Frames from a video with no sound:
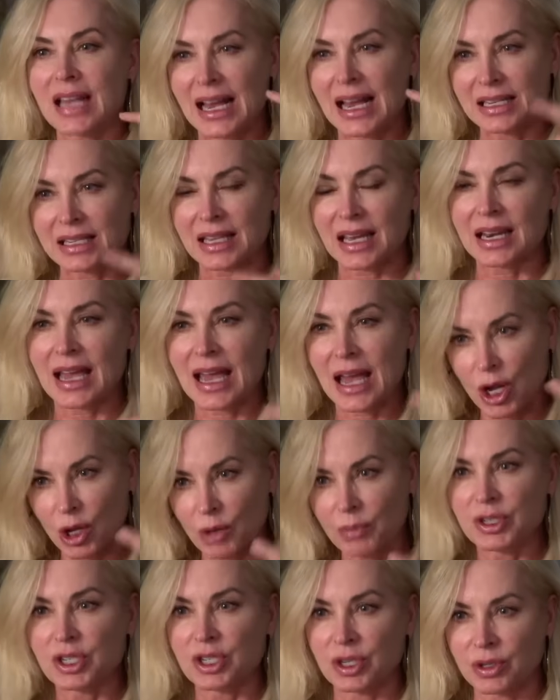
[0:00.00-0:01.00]
Has that
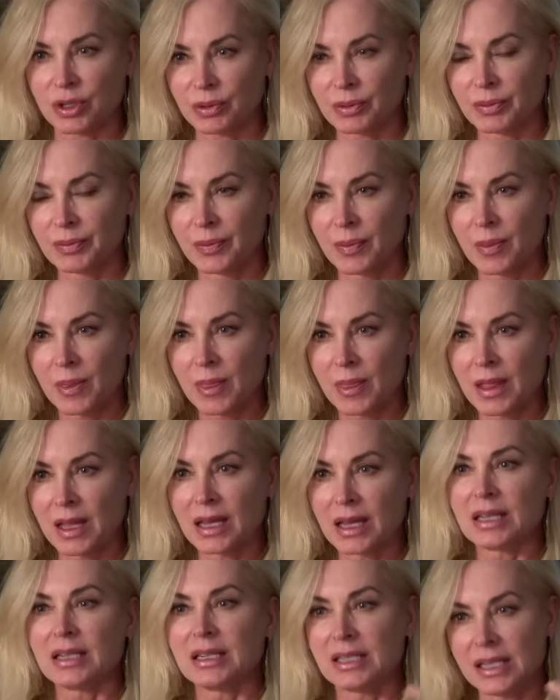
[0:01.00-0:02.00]
helped you
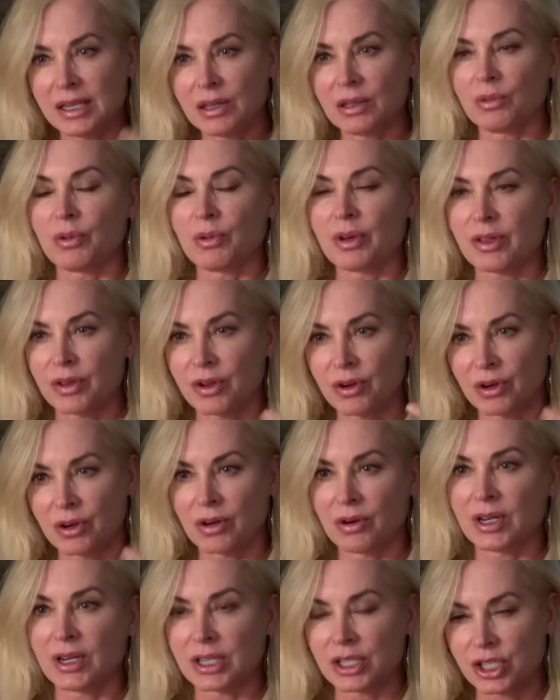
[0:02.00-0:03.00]
deal with your own